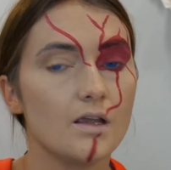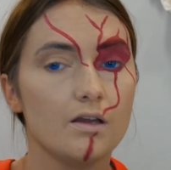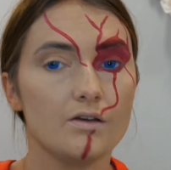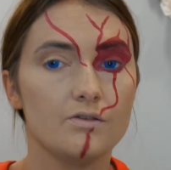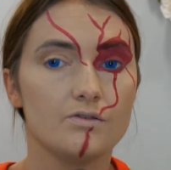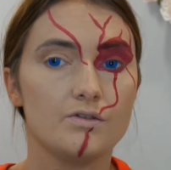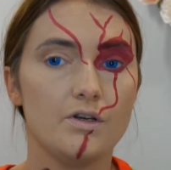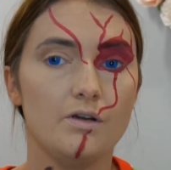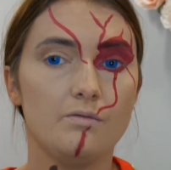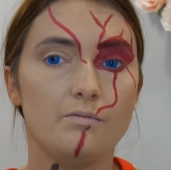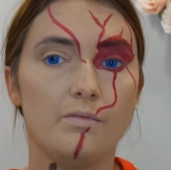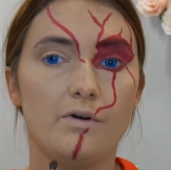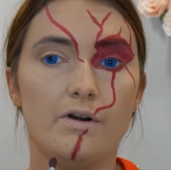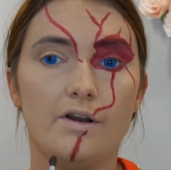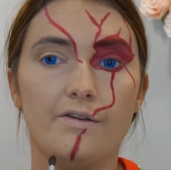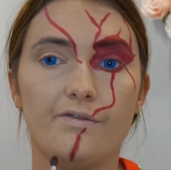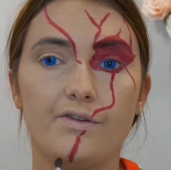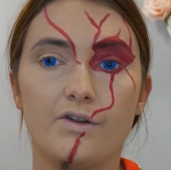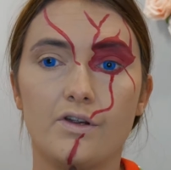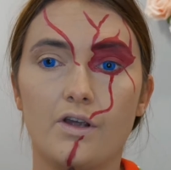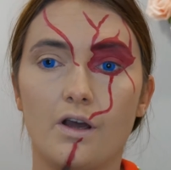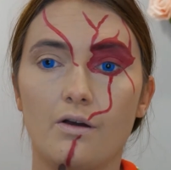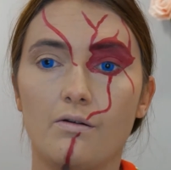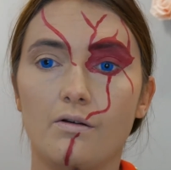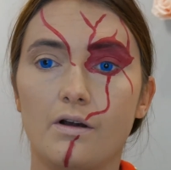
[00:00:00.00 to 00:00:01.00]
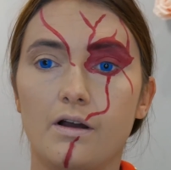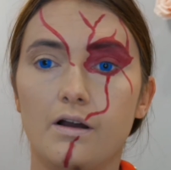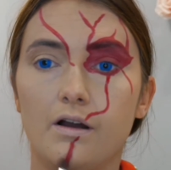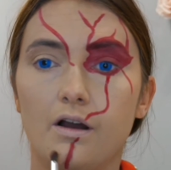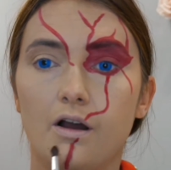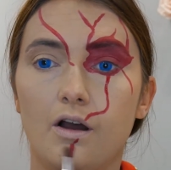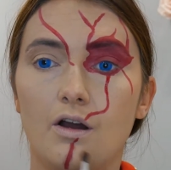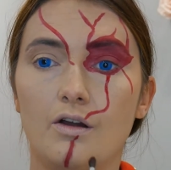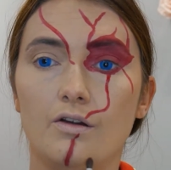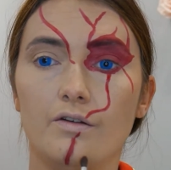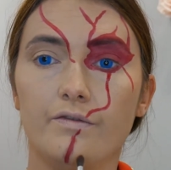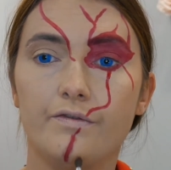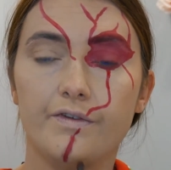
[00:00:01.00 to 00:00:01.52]
And don't worry if you go
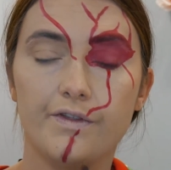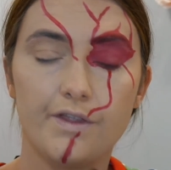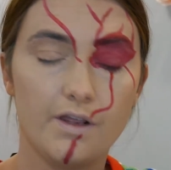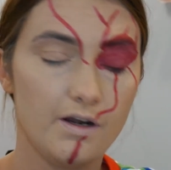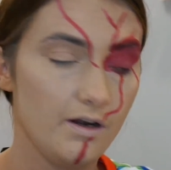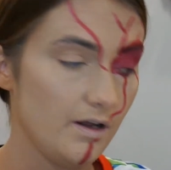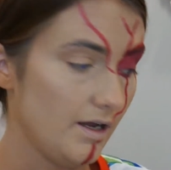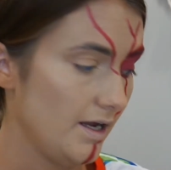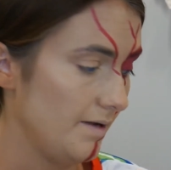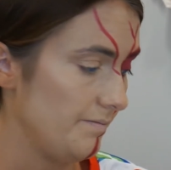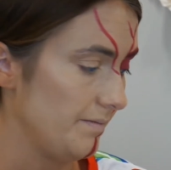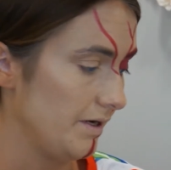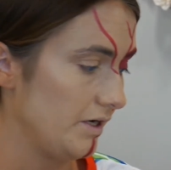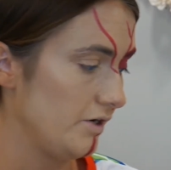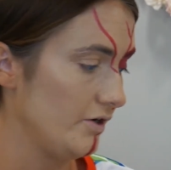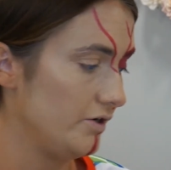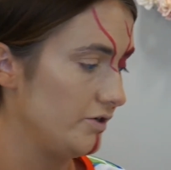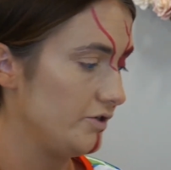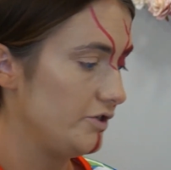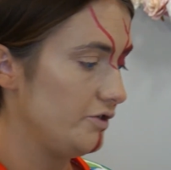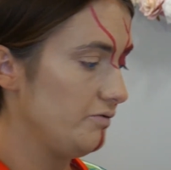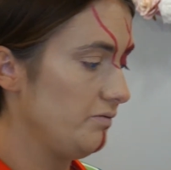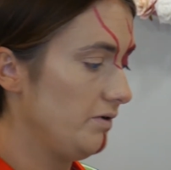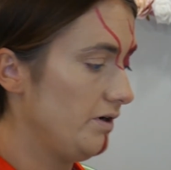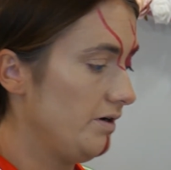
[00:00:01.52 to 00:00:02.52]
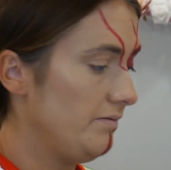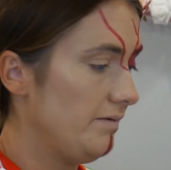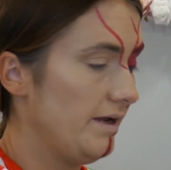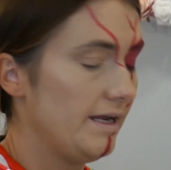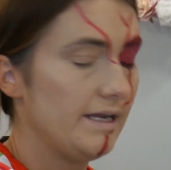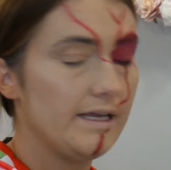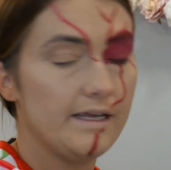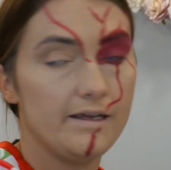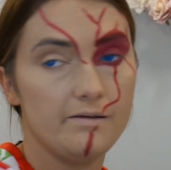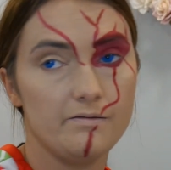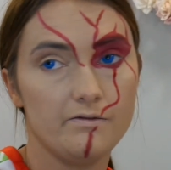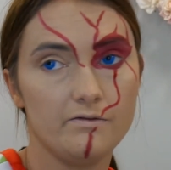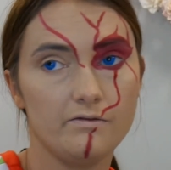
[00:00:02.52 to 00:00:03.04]
over the line because you want to
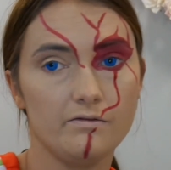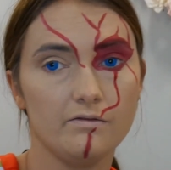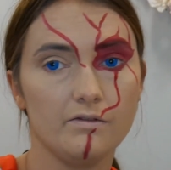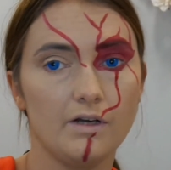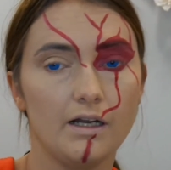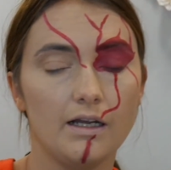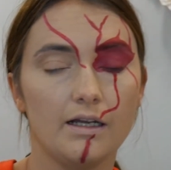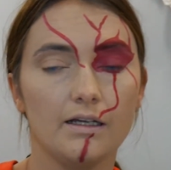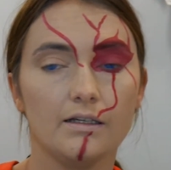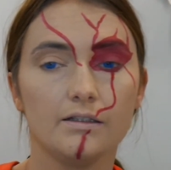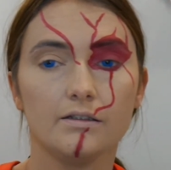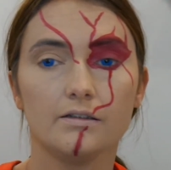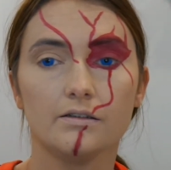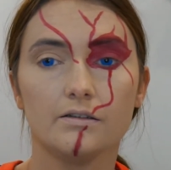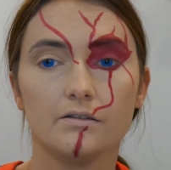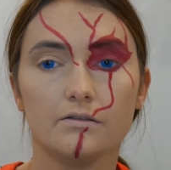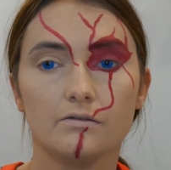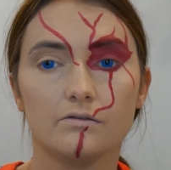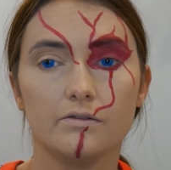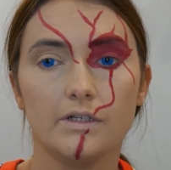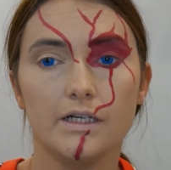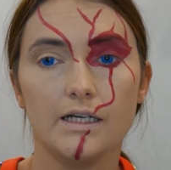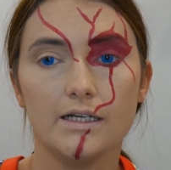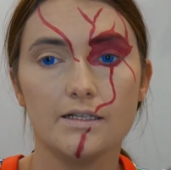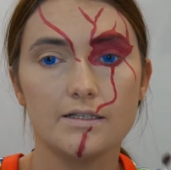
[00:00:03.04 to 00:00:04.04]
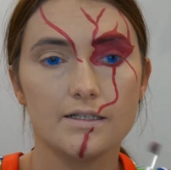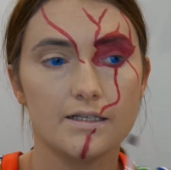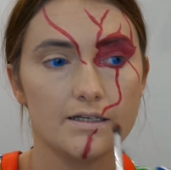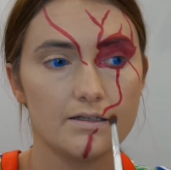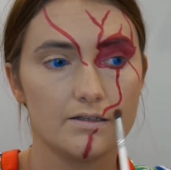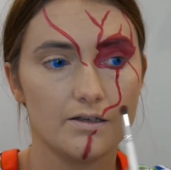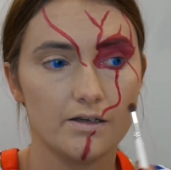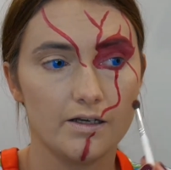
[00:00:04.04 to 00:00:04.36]
make it like realistic,